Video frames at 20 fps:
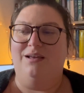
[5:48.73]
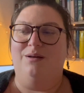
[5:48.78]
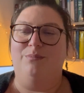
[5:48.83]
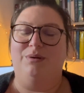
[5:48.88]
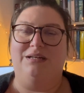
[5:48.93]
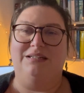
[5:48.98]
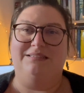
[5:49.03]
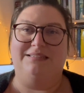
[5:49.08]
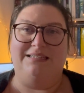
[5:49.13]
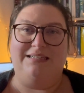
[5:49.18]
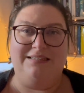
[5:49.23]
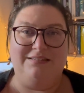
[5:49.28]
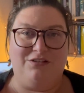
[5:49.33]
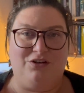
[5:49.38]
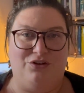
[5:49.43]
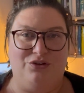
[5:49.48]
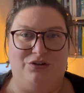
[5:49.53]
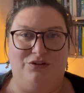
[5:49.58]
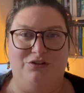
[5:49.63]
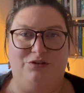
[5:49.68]
because he's
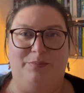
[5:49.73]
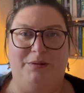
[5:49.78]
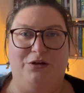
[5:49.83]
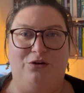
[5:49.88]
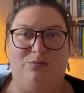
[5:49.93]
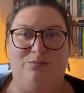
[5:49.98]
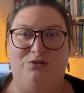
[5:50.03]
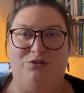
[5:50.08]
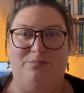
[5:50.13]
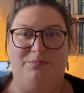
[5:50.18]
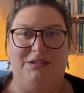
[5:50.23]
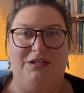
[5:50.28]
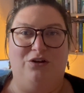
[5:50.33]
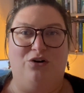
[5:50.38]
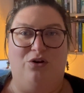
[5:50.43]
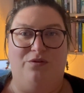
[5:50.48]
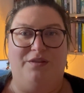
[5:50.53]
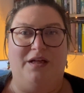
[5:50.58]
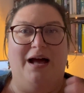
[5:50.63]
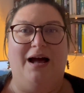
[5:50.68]
gone on to become somebody
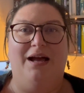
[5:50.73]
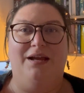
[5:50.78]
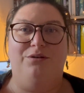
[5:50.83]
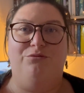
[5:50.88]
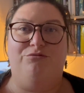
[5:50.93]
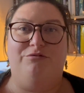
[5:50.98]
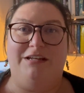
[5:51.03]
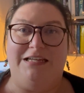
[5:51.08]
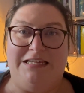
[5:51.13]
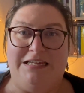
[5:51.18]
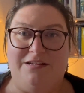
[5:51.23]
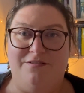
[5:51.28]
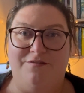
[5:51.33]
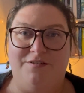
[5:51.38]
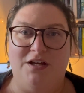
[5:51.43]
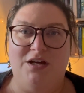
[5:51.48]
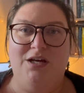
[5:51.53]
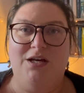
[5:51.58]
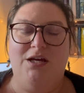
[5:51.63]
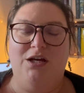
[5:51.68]
called the High
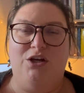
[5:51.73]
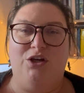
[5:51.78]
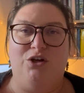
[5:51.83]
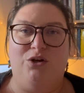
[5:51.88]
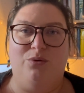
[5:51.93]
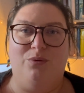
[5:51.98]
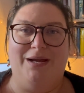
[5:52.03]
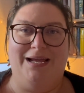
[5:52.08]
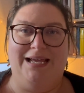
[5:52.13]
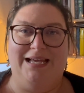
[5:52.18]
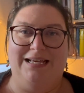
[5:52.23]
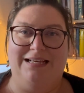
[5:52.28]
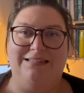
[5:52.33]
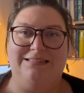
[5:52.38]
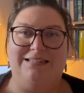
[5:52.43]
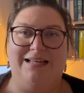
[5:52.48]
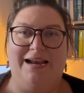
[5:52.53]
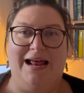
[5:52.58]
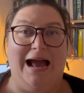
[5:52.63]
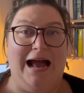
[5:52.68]
Reeve, who
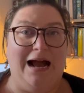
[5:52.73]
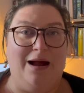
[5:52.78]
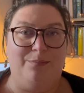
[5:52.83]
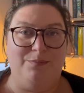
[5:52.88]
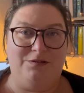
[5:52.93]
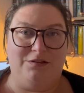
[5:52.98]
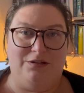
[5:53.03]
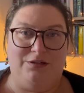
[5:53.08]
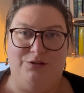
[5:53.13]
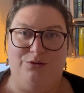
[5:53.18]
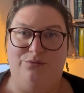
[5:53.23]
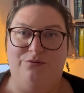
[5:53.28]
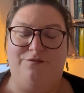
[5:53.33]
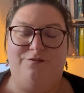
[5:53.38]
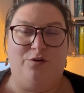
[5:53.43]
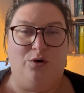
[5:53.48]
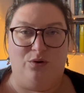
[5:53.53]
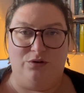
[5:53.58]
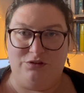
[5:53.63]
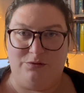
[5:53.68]
is an absolute
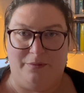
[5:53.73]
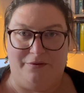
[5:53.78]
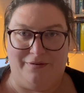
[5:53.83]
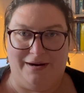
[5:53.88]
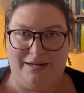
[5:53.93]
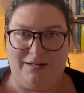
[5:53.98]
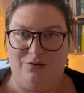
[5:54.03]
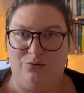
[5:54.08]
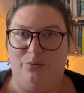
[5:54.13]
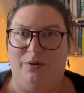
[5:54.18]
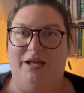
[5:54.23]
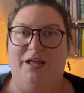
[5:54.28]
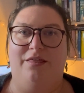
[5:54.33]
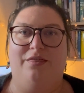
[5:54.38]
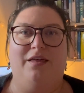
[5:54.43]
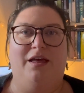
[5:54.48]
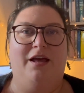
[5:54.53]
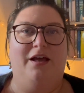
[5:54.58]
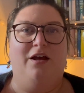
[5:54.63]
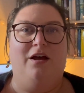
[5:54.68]
force to be reckoned
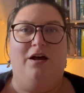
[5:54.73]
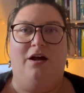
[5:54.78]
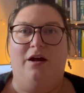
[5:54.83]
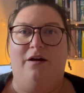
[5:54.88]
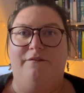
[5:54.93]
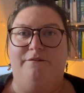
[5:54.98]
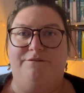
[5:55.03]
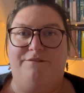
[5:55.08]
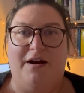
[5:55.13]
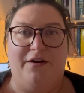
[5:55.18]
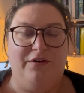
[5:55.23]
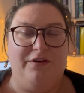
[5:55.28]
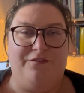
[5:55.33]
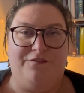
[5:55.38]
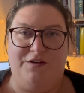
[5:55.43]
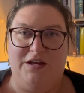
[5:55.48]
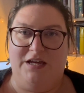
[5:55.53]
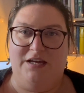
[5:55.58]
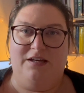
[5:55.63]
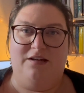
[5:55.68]
with, very
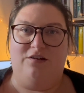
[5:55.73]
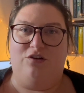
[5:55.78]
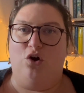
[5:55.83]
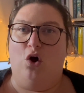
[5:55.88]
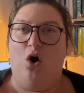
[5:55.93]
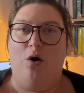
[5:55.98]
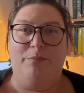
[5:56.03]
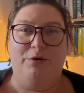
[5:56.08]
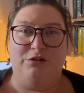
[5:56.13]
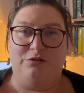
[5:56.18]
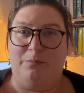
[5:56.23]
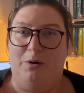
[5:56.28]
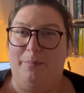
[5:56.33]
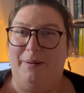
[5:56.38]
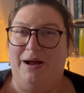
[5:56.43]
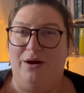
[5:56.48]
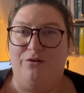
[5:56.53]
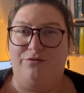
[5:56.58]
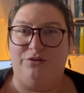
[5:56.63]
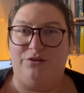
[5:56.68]
feared, almost more
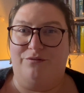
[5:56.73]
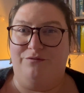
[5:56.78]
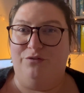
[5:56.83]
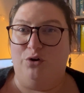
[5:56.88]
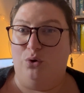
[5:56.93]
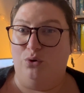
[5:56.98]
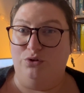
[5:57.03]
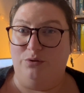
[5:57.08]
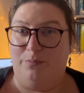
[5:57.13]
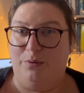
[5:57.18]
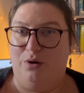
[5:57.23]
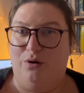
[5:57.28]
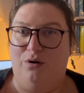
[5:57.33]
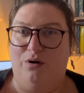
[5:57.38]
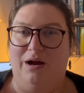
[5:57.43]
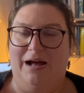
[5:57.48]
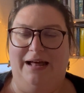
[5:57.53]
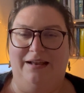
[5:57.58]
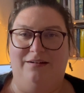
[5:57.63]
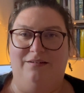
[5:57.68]
powerful than
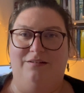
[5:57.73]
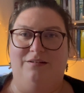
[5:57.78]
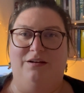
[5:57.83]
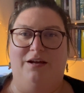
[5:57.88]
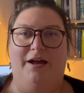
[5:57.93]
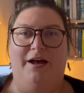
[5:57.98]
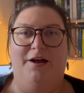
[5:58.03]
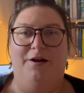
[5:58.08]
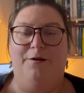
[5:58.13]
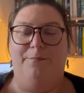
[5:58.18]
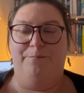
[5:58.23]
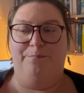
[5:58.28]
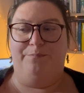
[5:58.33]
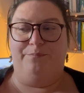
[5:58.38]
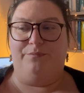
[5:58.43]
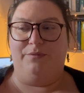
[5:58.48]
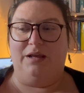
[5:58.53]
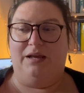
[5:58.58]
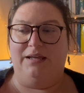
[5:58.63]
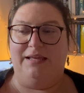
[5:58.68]
Voldemort.
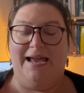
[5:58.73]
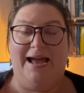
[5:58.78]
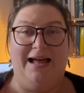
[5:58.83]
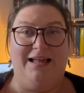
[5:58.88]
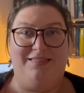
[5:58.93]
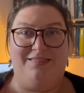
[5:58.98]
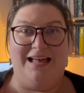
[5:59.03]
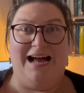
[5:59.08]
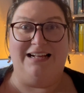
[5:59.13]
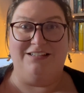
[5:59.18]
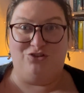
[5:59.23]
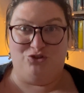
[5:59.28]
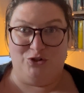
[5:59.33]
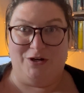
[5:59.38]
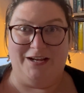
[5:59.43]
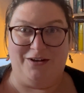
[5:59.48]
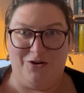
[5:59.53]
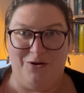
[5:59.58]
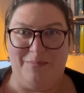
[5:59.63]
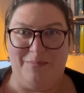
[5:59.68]
And yeah, that's Draco